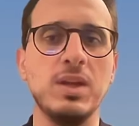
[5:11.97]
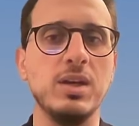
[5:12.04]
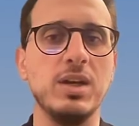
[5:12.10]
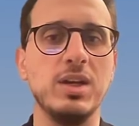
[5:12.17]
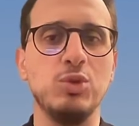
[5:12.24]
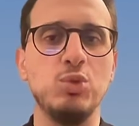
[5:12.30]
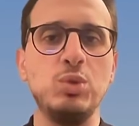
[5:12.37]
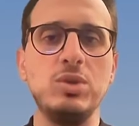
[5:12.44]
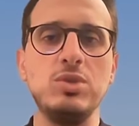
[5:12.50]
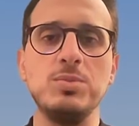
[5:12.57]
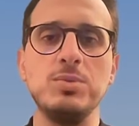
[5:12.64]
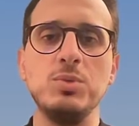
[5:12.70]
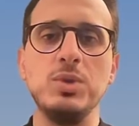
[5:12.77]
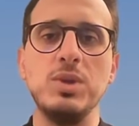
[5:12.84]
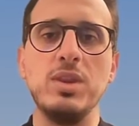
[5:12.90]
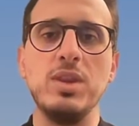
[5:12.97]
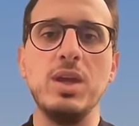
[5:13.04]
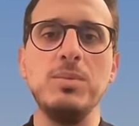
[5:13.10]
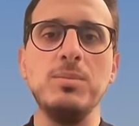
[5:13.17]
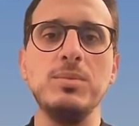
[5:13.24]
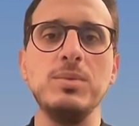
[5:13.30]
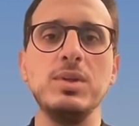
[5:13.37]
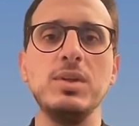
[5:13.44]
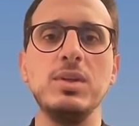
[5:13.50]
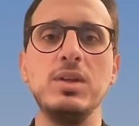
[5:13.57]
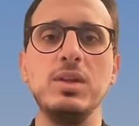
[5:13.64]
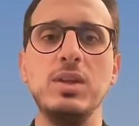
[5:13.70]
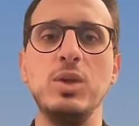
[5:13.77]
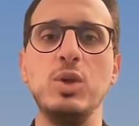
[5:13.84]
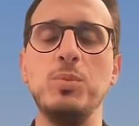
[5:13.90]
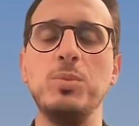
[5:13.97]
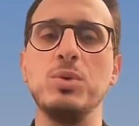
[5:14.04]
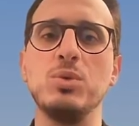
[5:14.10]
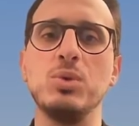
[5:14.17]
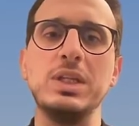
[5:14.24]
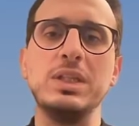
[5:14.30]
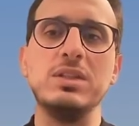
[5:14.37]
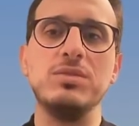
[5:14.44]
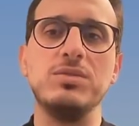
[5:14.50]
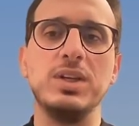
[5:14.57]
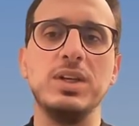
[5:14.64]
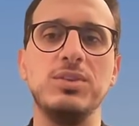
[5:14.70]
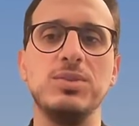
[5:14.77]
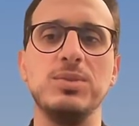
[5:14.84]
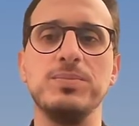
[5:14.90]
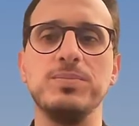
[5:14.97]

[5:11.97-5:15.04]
and switch between them in the OpenCode interface.